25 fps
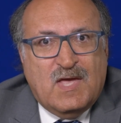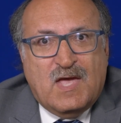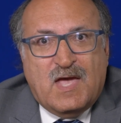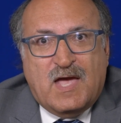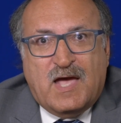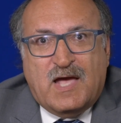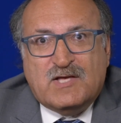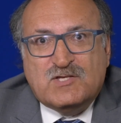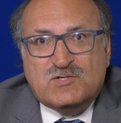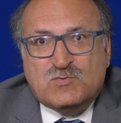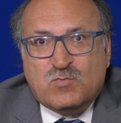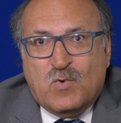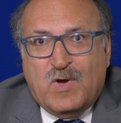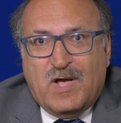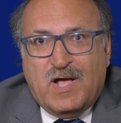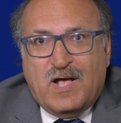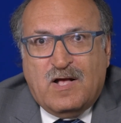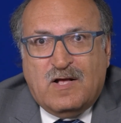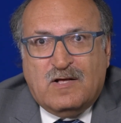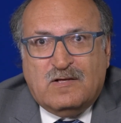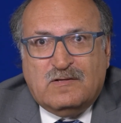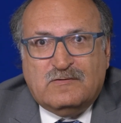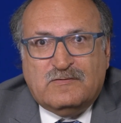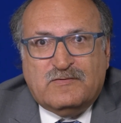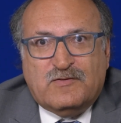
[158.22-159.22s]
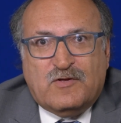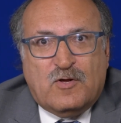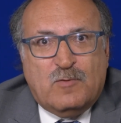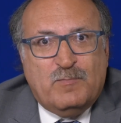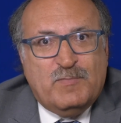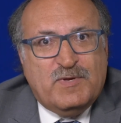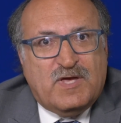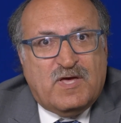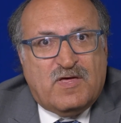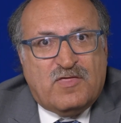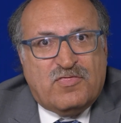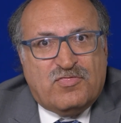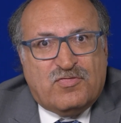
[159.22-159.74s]
As well, there'll
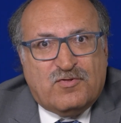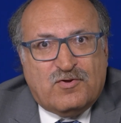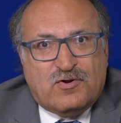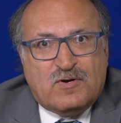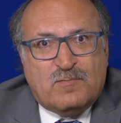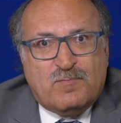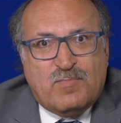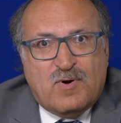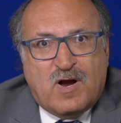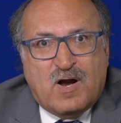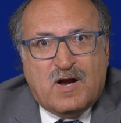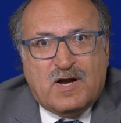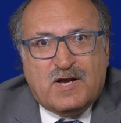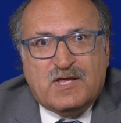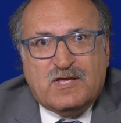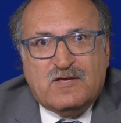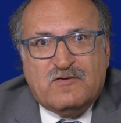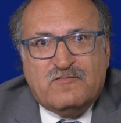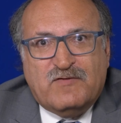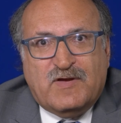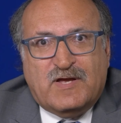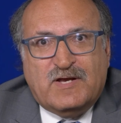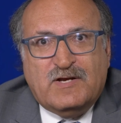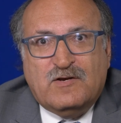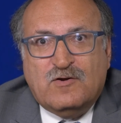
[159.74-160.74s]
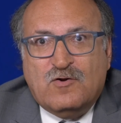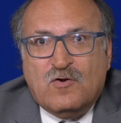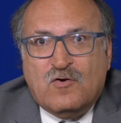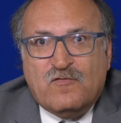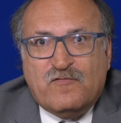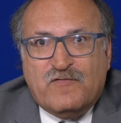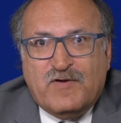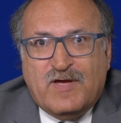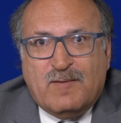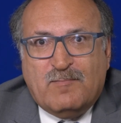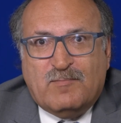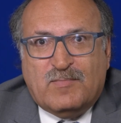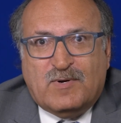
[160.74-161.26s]
be a third-party event in
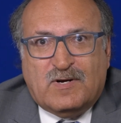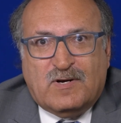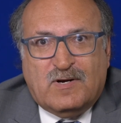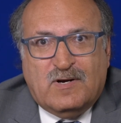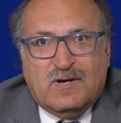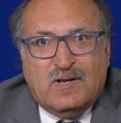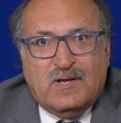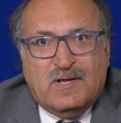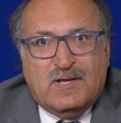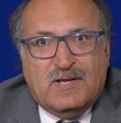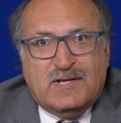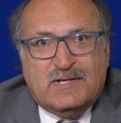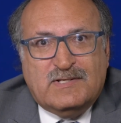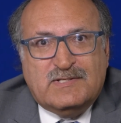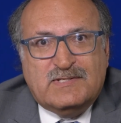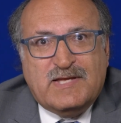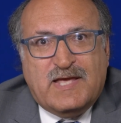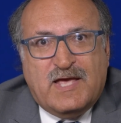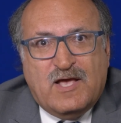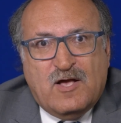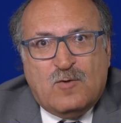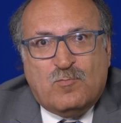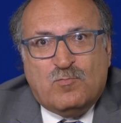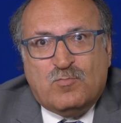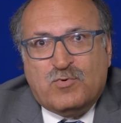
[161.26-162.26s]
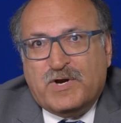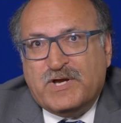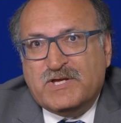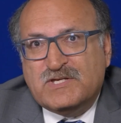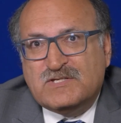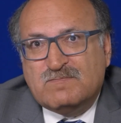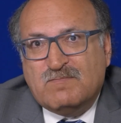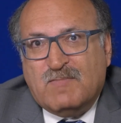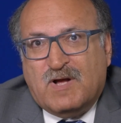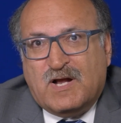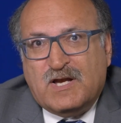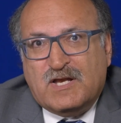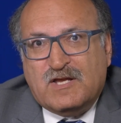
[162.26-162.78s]
November to help raise
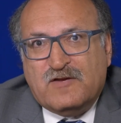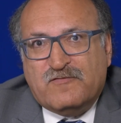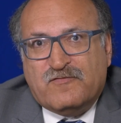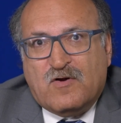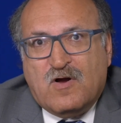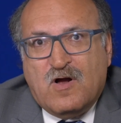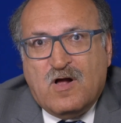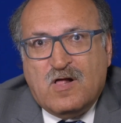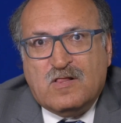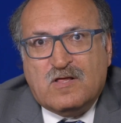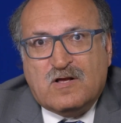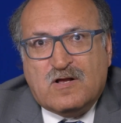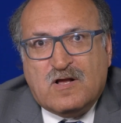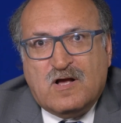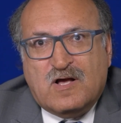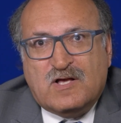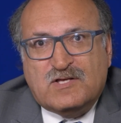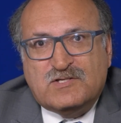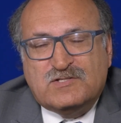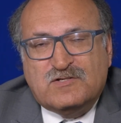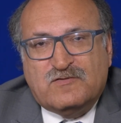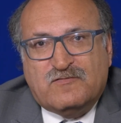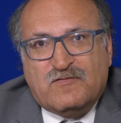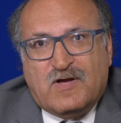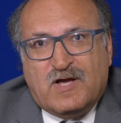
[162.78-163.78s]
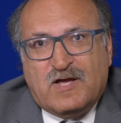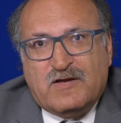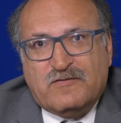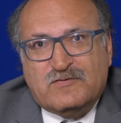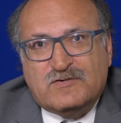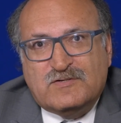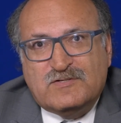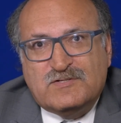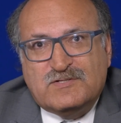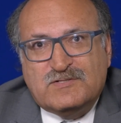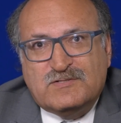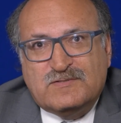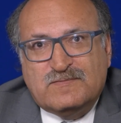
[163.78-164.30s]
money for Holocaust
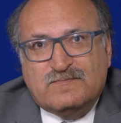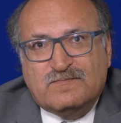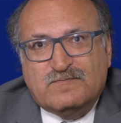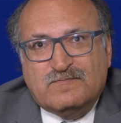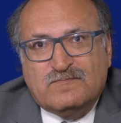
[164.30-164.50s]
survivors.